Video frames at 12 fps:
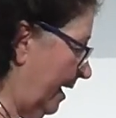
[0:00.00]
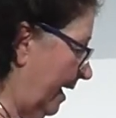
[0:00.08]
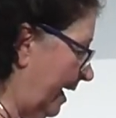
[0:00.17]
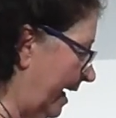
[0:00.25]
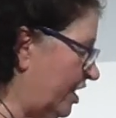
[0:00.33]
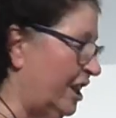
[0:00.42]

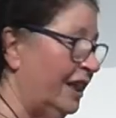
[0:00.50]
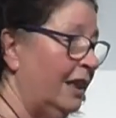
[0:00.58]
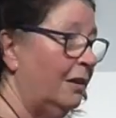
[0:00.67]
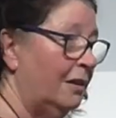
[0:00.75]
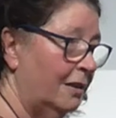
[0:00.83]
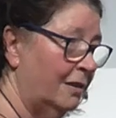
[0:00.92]
And
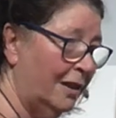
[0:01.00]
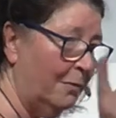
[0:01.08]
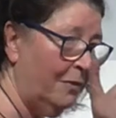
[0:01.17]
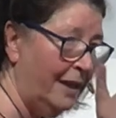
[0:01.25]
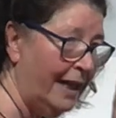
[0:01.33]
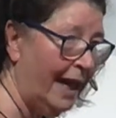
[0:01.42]

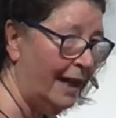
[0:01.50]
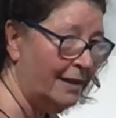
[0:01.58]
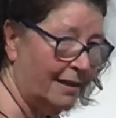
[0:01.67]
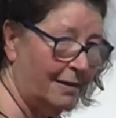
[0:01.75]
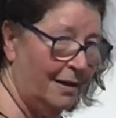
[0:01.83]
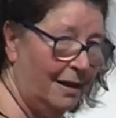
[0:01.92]
something
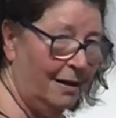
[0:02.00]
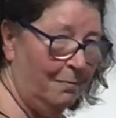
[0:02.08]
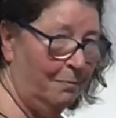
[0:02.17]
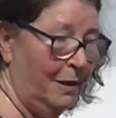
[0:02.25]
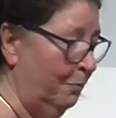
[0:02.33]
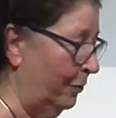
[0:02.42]
else,
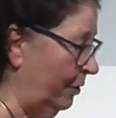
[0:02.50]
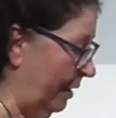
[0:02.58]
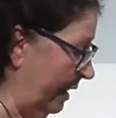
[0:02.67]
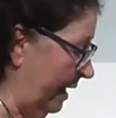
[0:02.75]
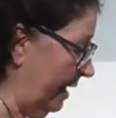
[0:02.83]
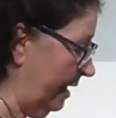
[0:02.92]
people
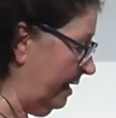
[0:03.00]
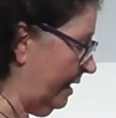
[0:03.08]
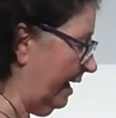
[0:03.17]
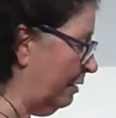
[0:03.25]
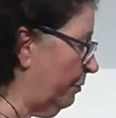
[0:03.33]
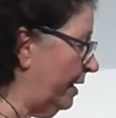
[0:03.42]
think
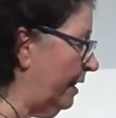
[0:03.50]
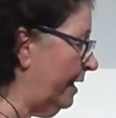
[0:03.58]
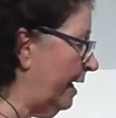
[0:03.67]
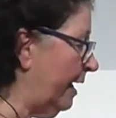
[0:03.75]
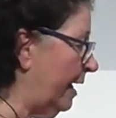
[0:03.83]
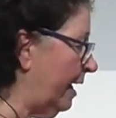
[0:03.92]
that when
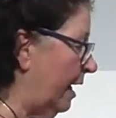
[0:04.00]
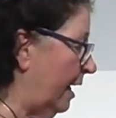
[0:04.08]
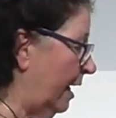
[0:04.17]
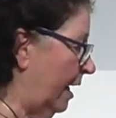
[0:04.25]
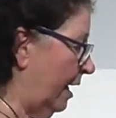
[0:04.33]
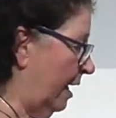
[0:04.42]
they
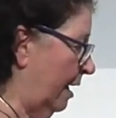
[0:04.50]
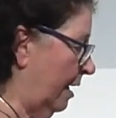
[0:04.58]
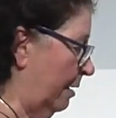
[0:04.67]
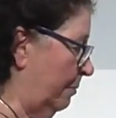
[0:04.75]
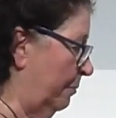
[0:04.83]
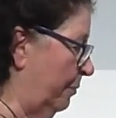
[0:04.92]

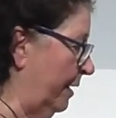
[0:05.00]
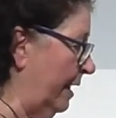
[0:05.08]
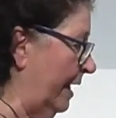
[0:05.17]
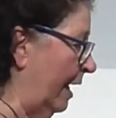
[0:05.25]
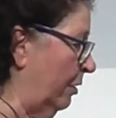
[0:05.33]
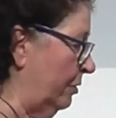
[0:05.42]
breathe
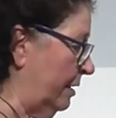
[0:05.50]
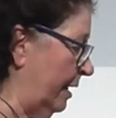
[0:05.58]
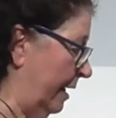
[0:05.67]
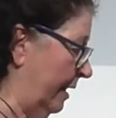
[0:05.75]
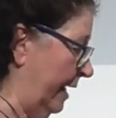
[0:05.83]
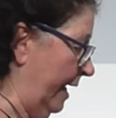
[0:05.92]
out,
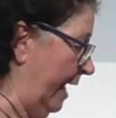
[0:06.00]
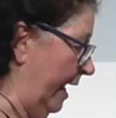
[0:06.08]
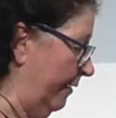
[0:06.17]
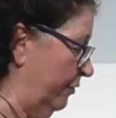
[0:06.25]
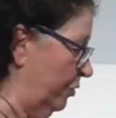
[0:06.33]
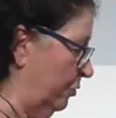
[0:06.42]
they
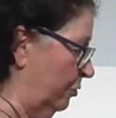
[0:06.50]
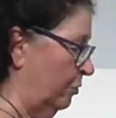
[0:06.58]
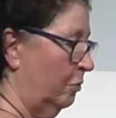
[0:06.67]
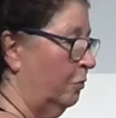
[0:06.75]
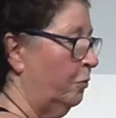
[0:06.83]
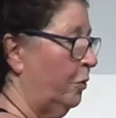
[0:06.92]
have to
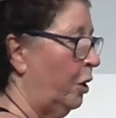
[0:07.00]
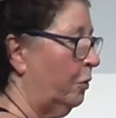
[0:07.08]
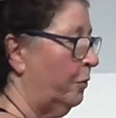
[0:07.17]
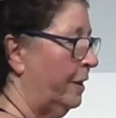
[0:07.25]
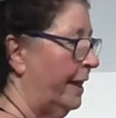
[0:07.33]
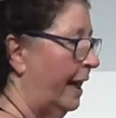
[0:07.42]
work
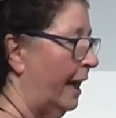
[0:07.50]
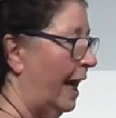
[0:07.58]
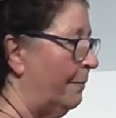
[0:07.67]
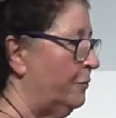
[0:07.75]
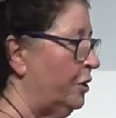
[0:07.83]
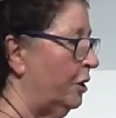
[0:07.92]
with their
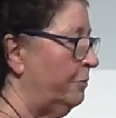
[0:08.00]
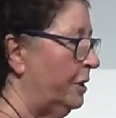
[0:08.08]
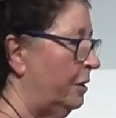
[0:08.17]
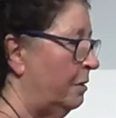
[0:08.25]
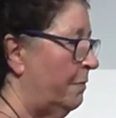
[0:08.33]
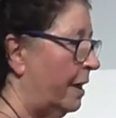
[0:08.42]

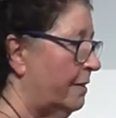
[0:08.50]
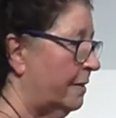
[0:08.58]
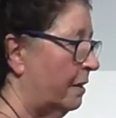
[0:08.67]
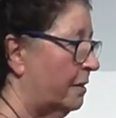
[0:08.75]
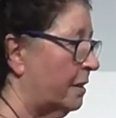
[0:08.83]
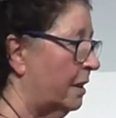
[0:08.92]
abdominal
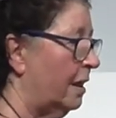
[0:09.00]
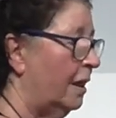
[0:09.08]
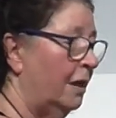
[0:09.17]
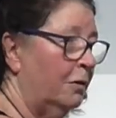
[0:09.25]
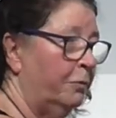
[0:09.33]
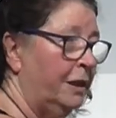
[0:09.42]
muscles.
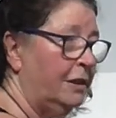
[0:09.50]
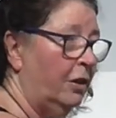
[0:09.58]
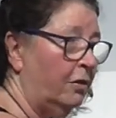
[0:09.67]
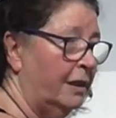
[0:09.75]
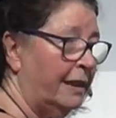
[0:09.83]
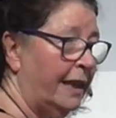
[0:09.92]
We
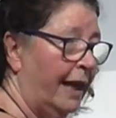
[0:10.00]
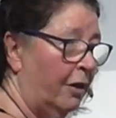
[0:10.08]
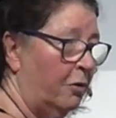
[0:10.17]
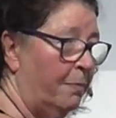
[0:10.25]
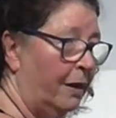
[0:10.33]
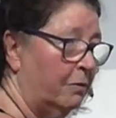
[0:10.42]
don't care
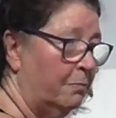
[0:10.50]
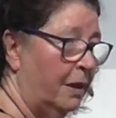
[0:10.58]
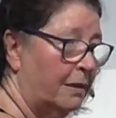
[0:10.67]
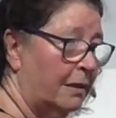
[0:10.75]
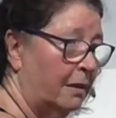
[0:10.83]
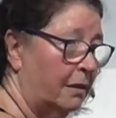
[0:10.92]
about
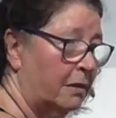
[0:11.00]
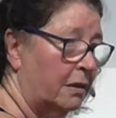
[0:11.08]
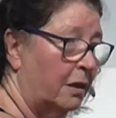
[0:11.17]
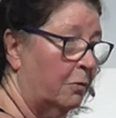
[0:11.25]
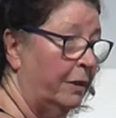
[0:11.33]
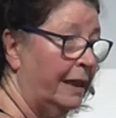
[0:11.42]
muscles,
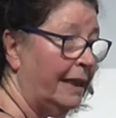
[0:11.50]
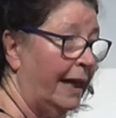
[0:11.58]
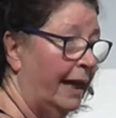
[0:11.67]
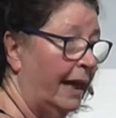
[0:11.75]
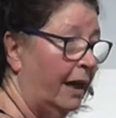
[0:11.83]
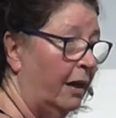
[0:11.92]
we
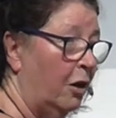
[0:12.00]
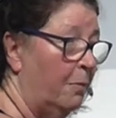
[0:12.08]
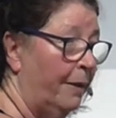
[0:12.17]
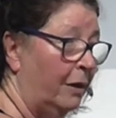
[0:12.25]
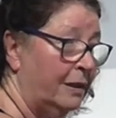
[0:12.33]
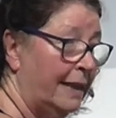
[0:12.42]
care
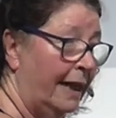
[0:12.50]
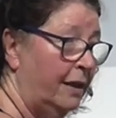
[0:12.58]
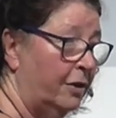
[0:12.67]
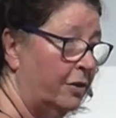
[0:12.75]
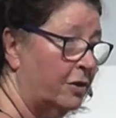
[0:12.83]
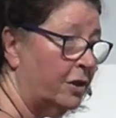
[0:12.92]
about
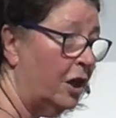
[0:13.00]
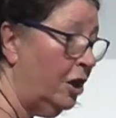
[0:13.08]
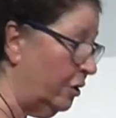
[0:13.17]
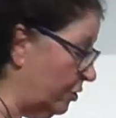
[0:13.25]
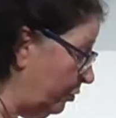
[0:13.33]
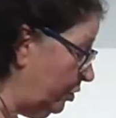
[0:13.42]
tendons.
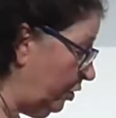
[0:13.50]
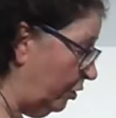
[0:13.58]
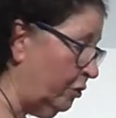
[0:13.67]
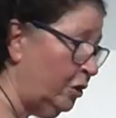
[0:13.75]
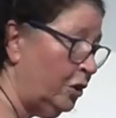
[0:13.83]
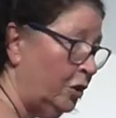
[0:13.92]
So
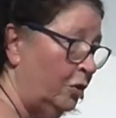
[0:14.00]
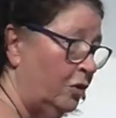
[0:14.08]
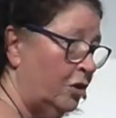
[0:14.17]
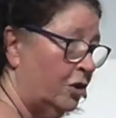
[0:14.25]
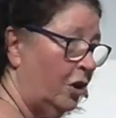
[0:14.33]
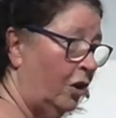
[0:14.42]
don't
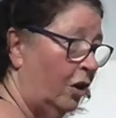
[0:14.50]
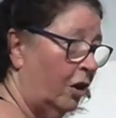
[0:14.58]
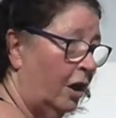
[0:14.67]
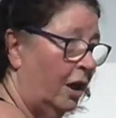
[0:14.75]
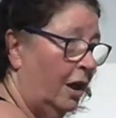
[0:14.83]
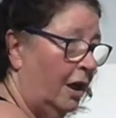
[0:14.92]
use
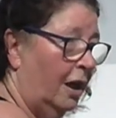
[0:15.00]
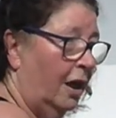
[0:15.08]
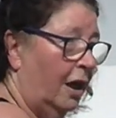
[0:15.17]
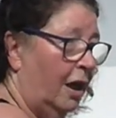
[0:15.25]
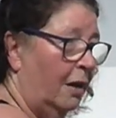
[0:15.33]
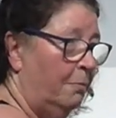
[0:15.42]
your
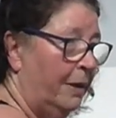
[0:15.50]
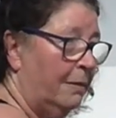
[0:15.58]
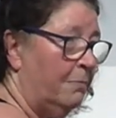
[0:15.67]
big